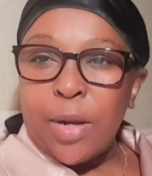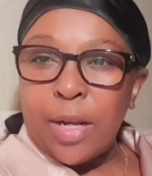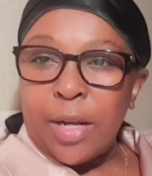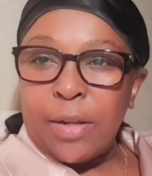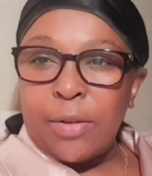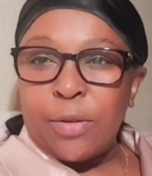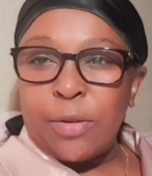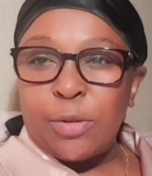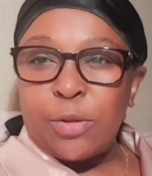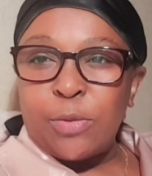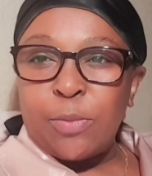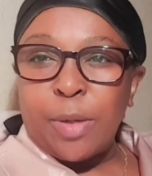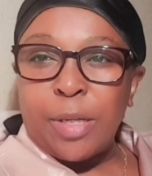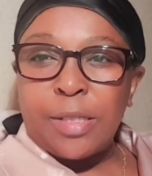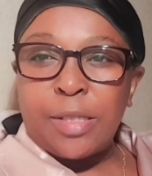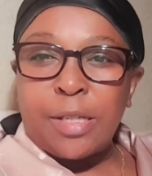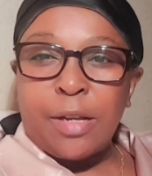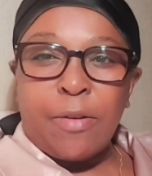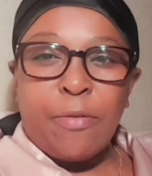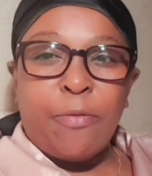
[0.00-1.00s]
and I thought to
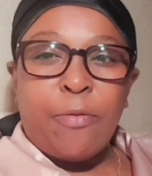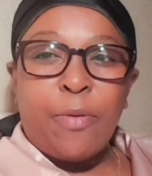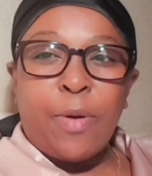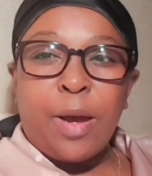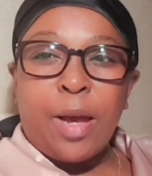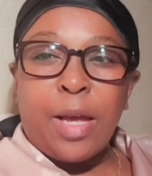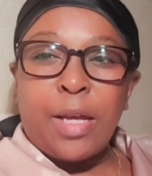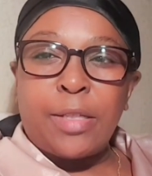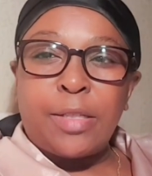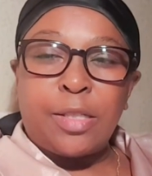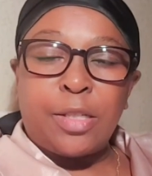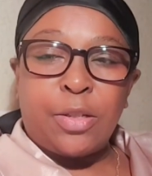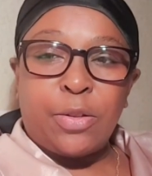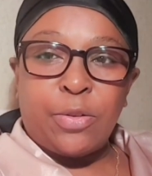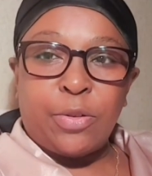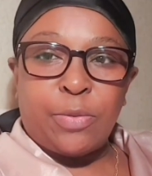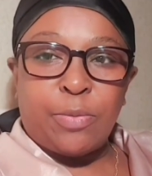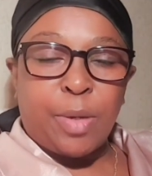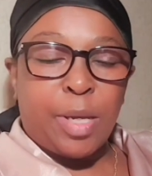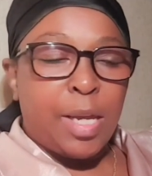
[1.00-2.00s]
myself,
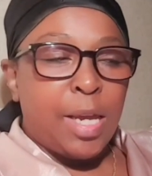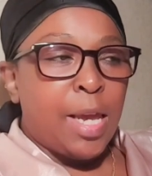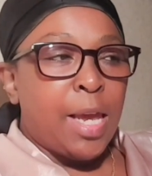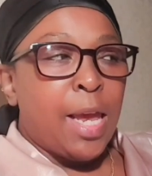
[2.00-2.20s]
excuse me,